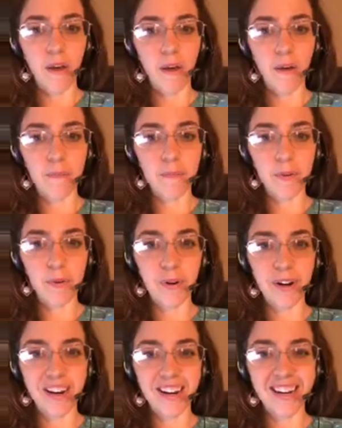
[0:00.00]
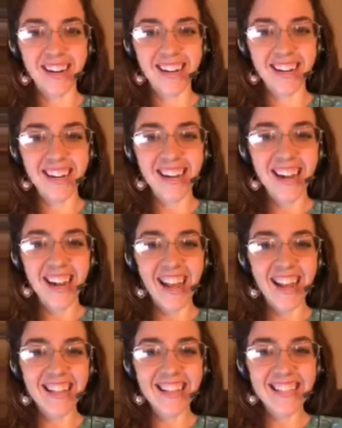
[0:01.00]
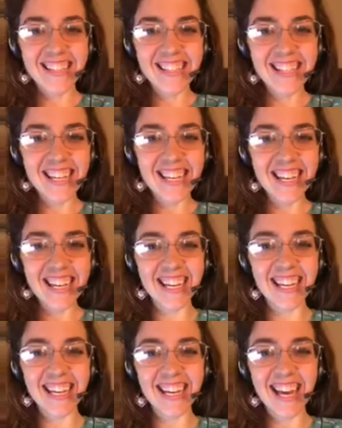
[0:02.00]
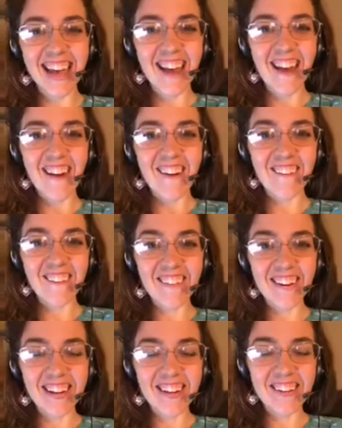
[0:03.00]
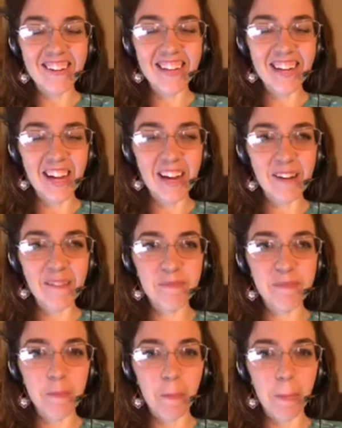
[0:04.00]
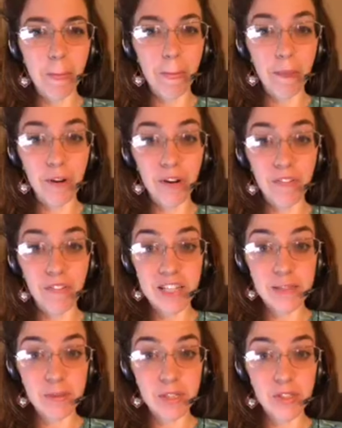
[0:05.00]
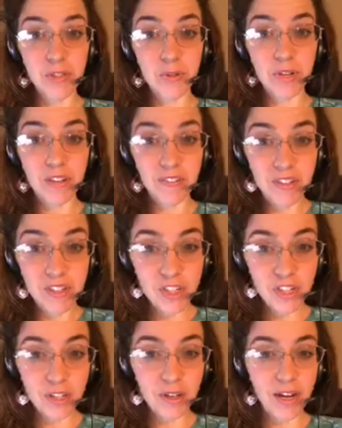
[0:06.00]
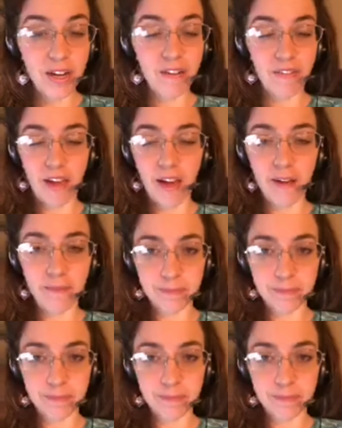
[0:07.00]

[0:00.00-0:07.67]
your hey Lindsay or your Facebook story feature, any of that.